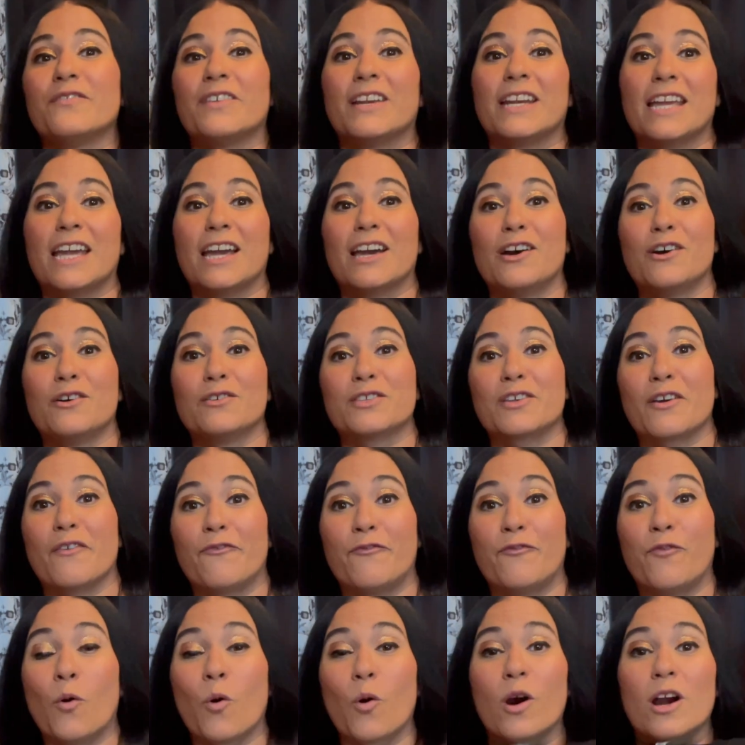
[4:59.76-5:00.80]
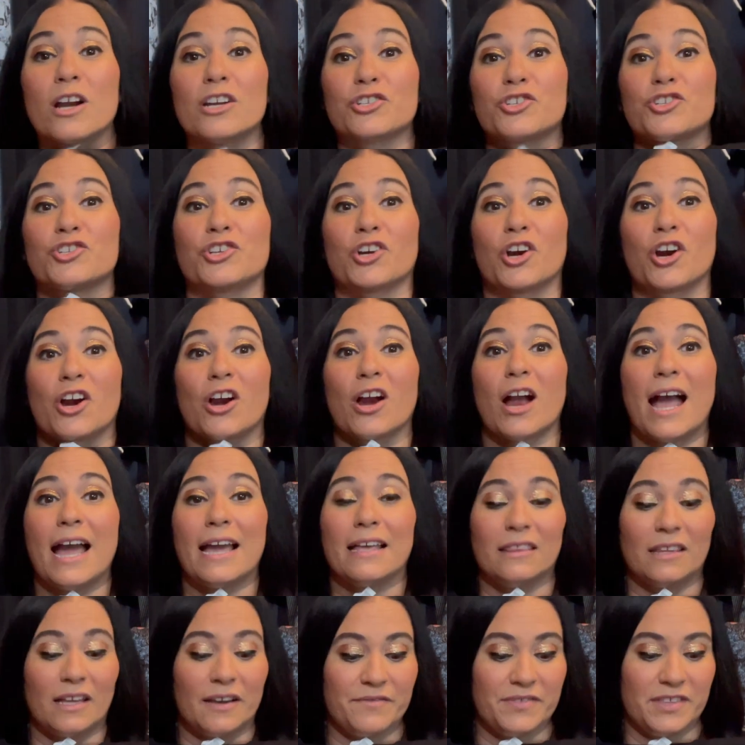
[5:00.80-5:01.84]
videos for sure. I
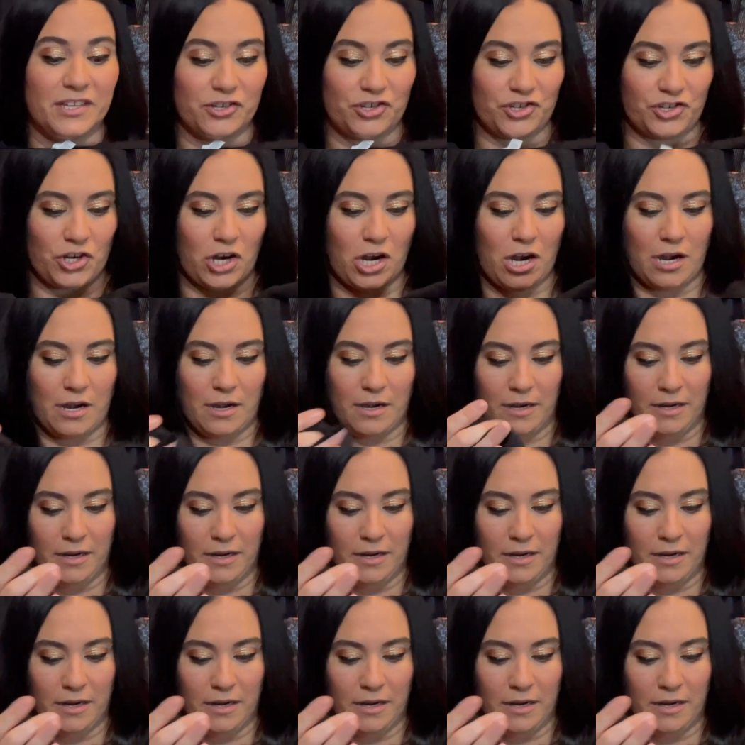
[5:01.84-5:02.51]
love this shirt.